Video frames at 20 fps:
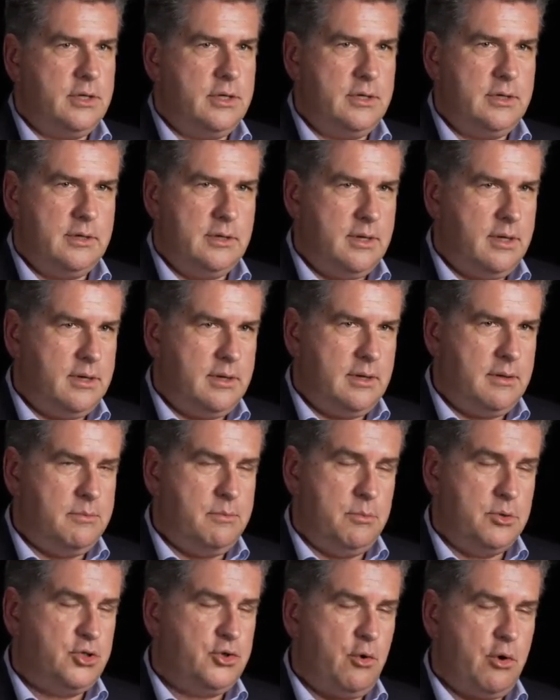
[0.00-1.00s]
And the
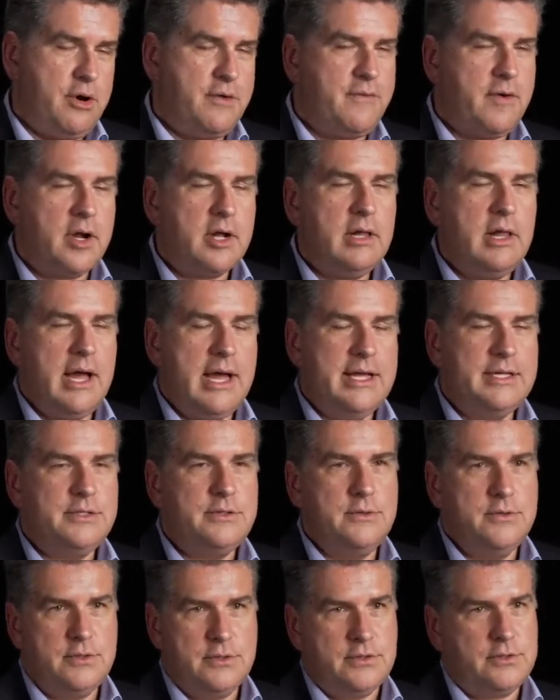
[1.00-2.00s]
majority of our
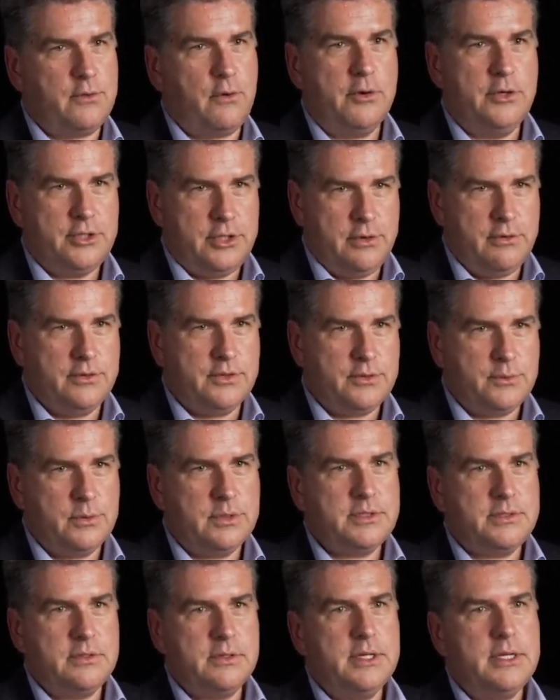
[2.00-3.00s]
clients use storage here in
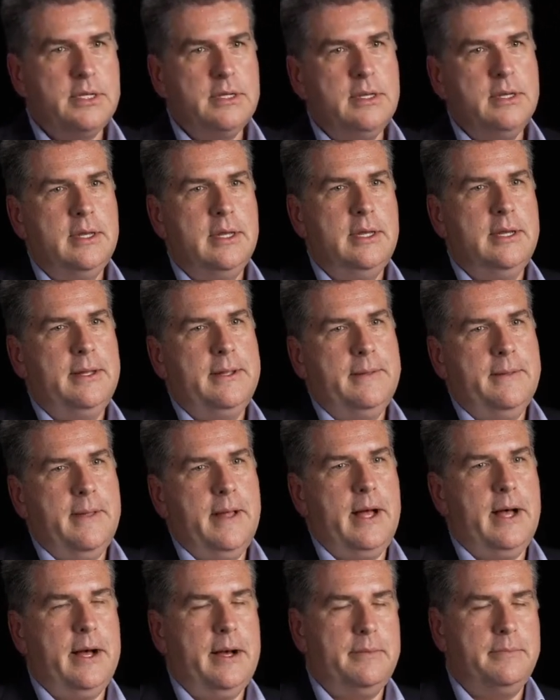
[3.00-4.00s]
Switzerland.
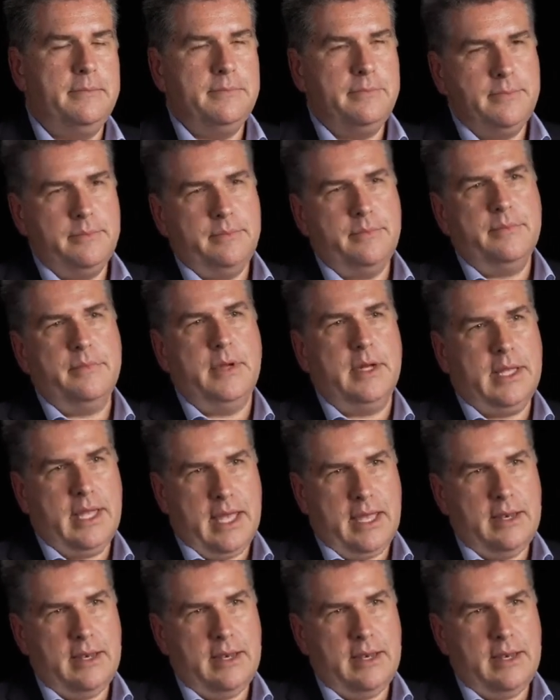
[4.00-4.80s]
As I